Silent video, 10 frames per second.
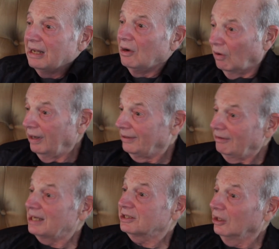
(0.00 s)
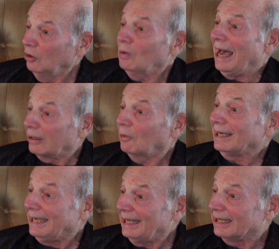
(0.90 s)
Right. All right, and they're asking you, how do
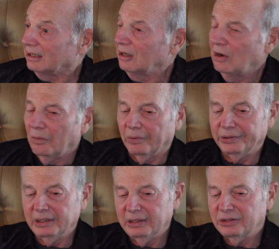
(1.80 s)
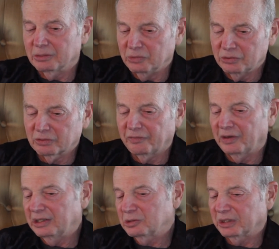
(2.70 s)
I get it? Well, you need some mutual
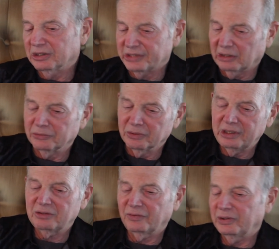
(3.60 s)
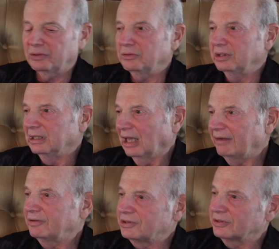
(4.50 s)
funds because they'll do this for you. You need
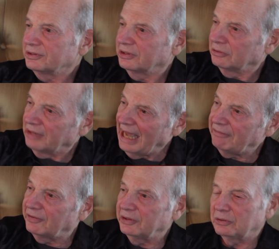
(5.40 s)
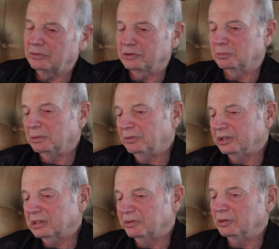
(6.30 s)
life insurance to do that for you. You mm-hmm. should be
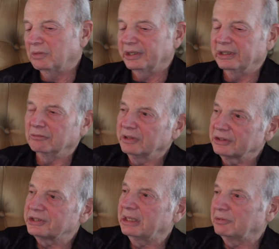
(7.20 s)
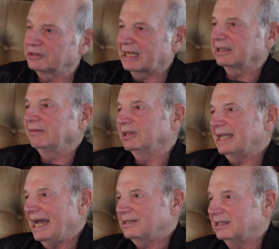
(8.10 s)
putting some of your money in real estate because mm -hmm. I'll give you
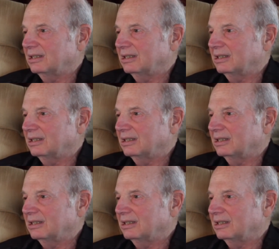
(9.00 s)
tax